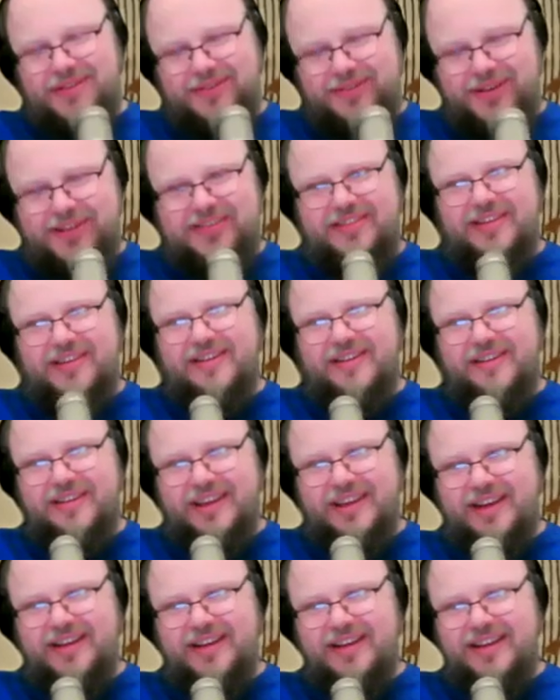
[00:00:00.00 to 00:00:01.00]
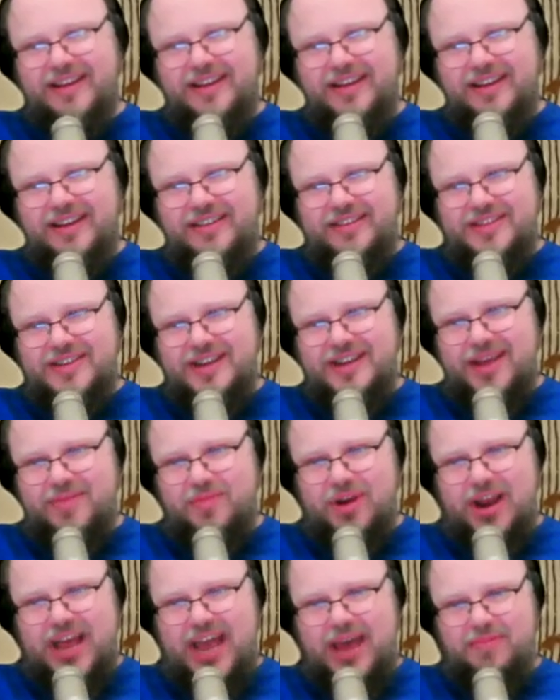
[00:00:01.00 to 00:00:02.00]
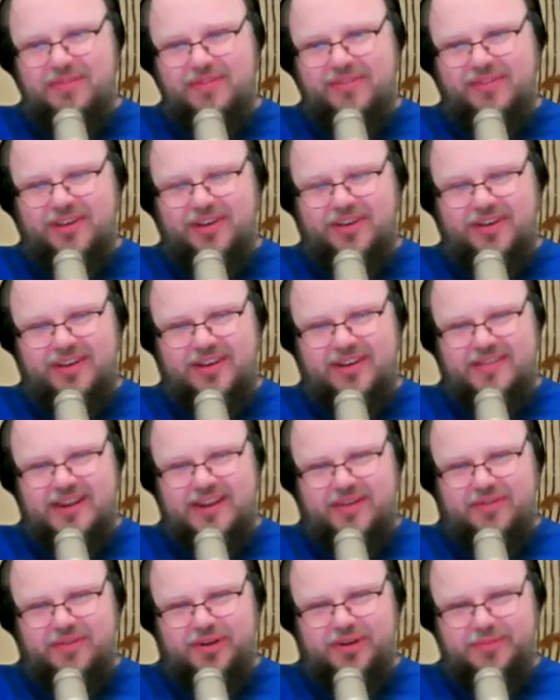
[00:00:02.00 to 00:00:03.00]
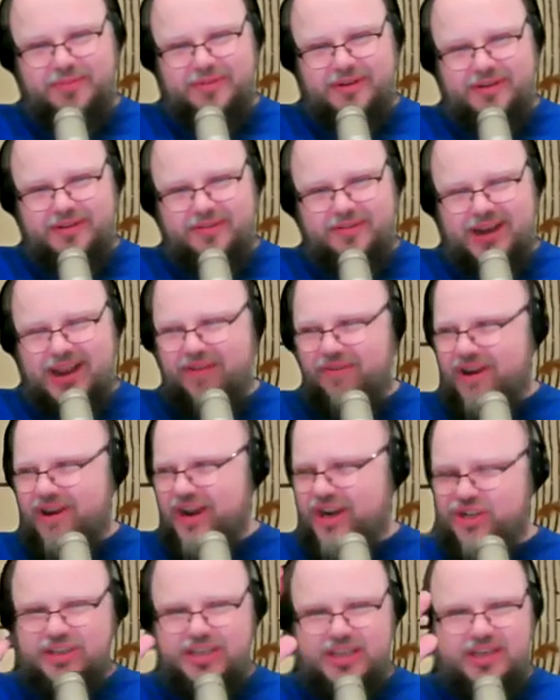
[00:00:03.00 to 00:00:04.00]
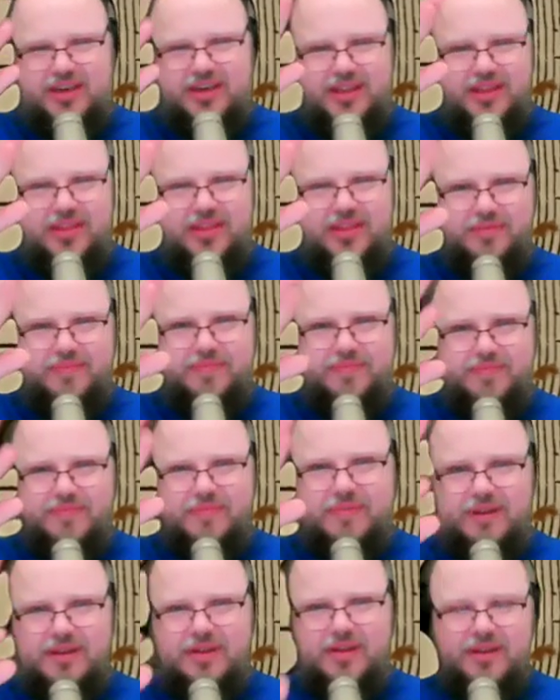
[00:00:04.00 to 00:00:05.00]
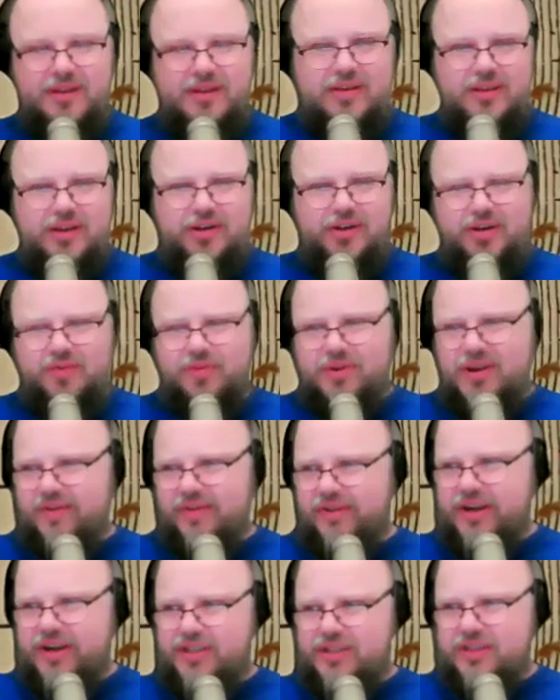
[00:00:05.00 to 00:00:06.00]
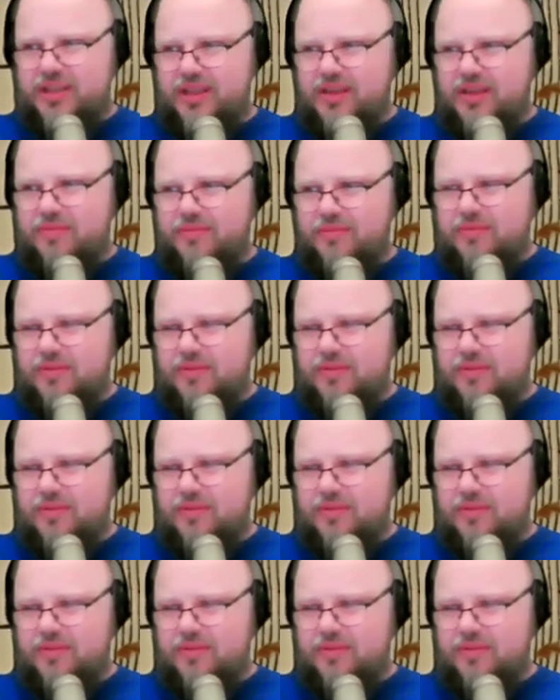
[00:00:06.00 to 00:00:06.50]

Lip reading: Fun Center. Yeah. It's a shame. What happens to it? Does it ever open? We never actually did the, I don't know if we ever actually